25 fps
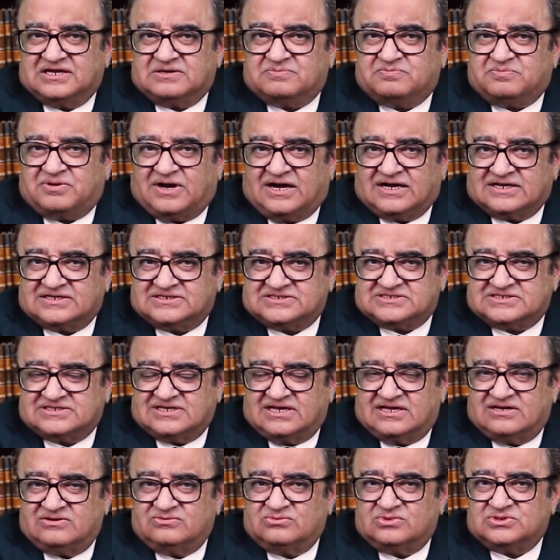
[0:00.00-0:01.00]
that
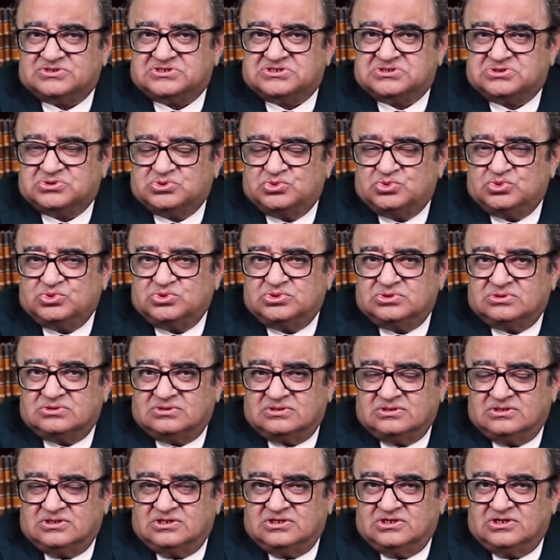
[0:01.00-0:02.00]
Pakistan was
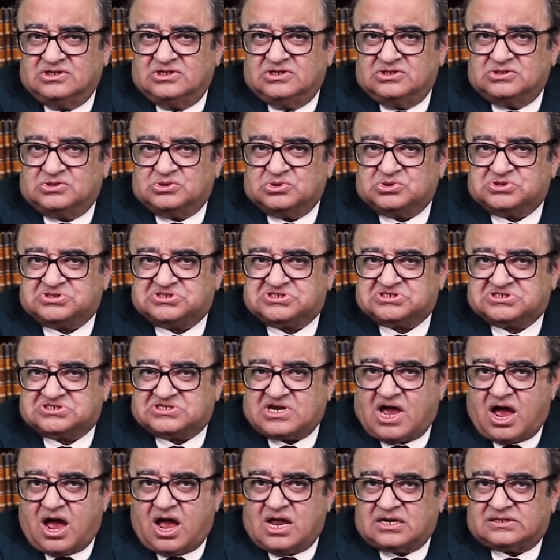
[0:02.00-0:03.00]
soon to
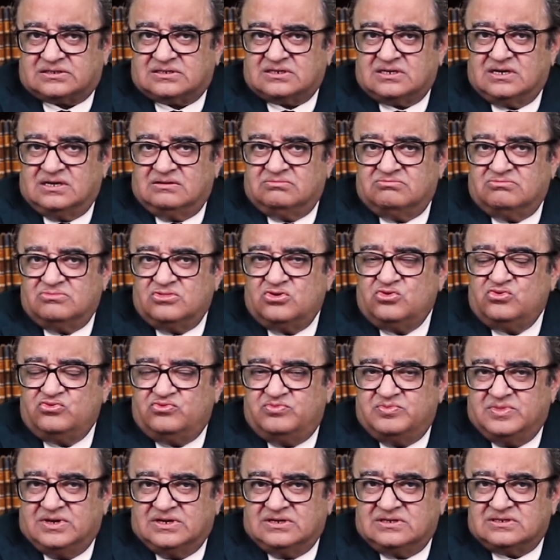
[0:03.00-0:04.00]
start a
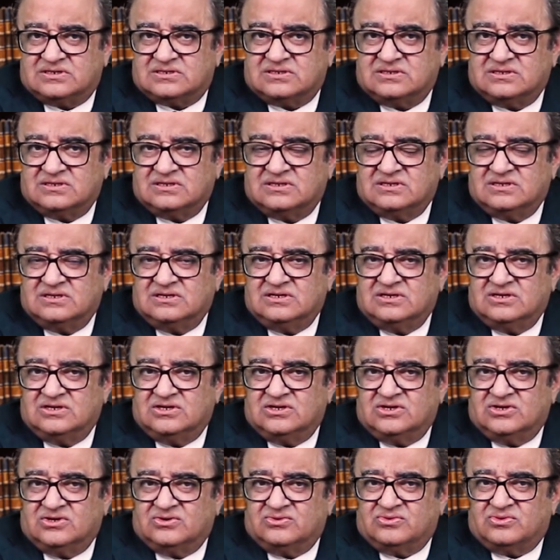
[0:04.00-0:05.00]
movement
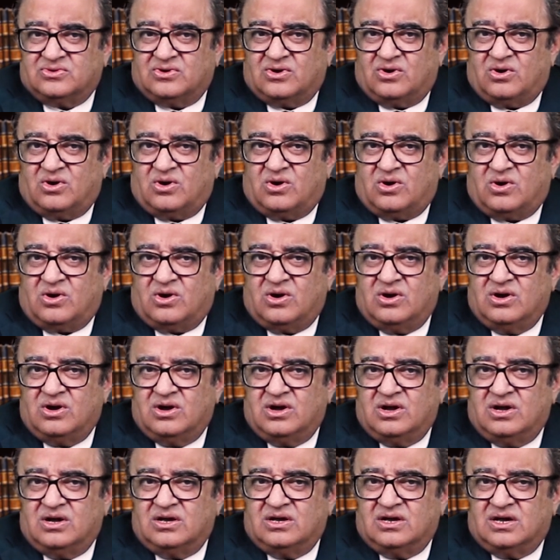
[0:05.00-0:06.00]
for
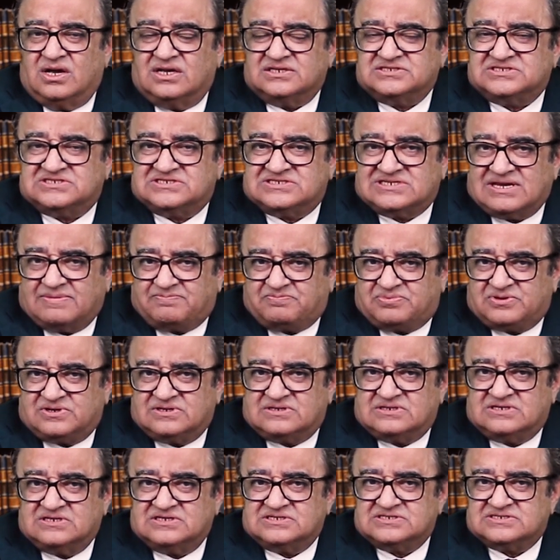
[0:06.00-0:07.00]
a
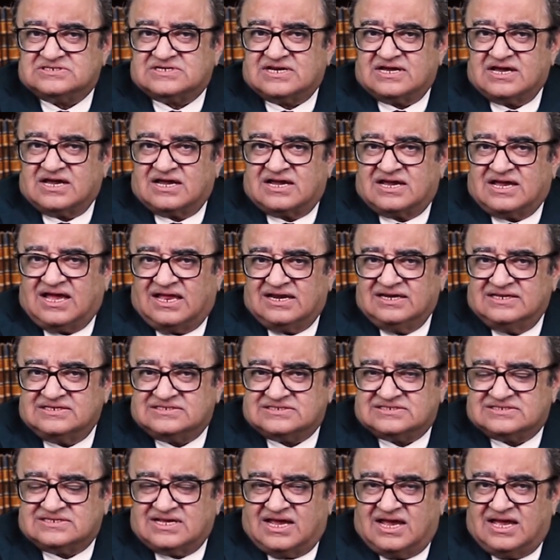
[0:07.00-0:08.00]
separatist
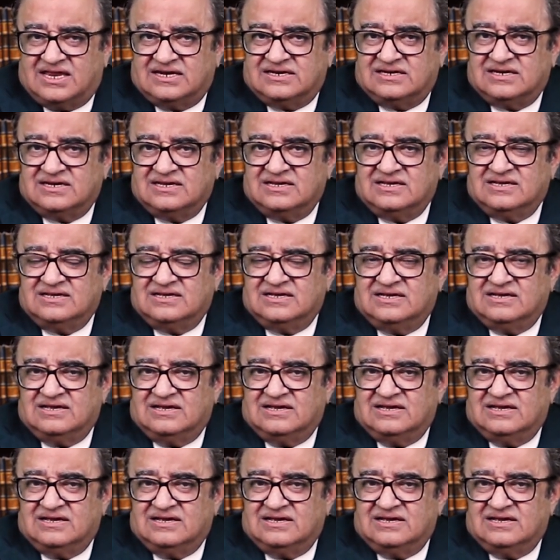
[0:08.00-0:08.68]
Khalistan,